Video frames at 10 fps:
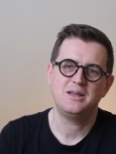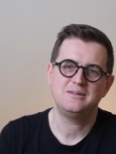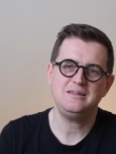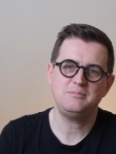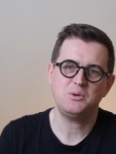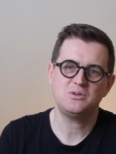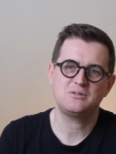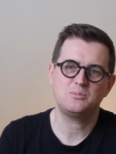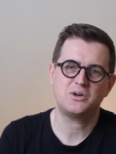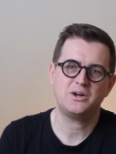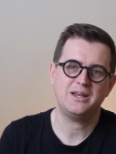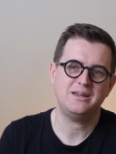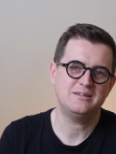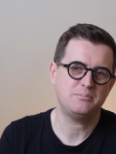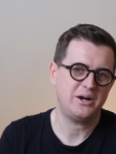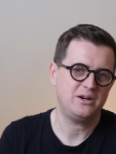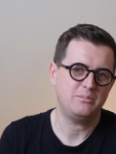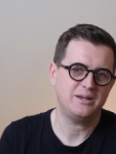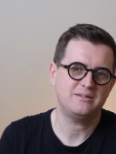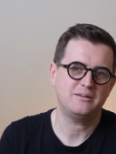These posts were inspired
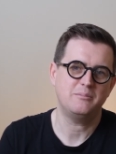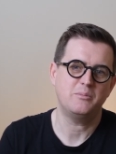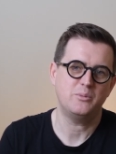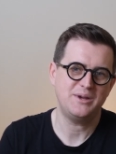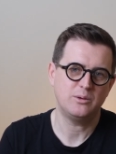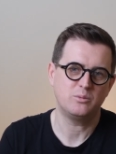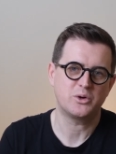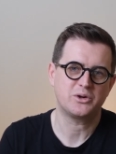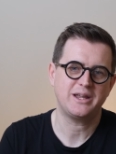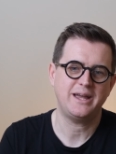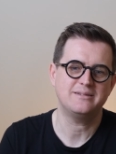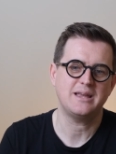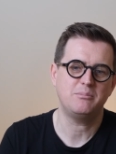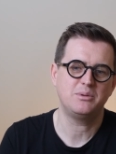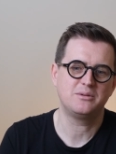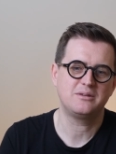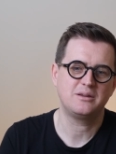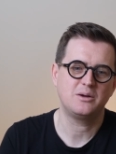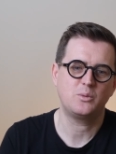by some real-world examples